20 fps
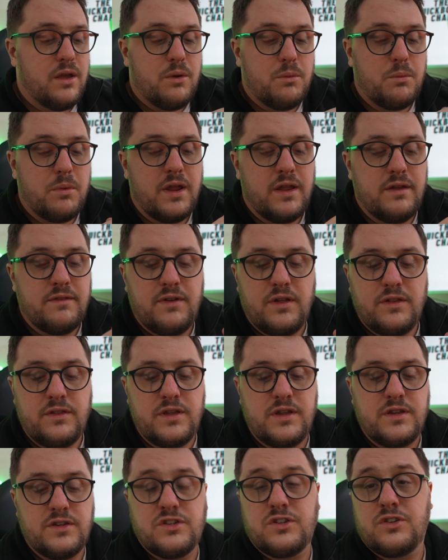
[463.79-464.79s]
with
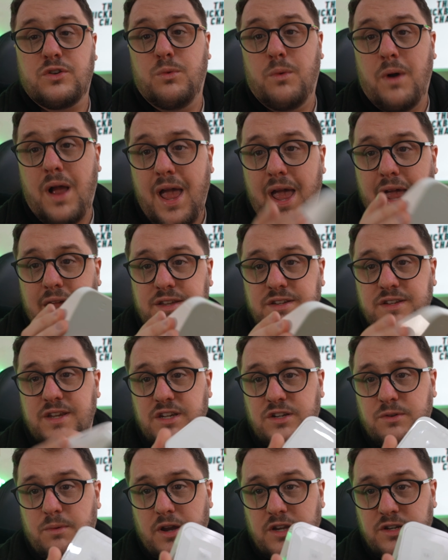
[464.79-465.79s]
the Square
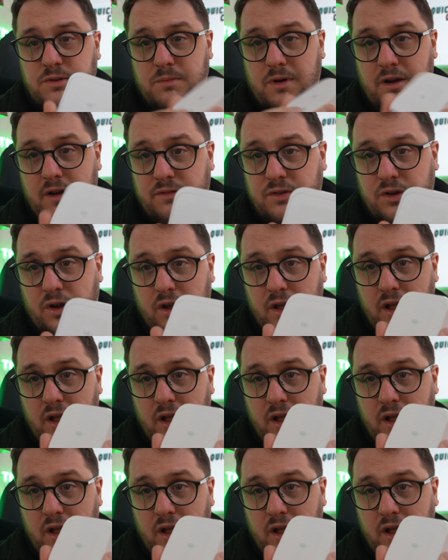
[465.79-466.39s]
situation where I've got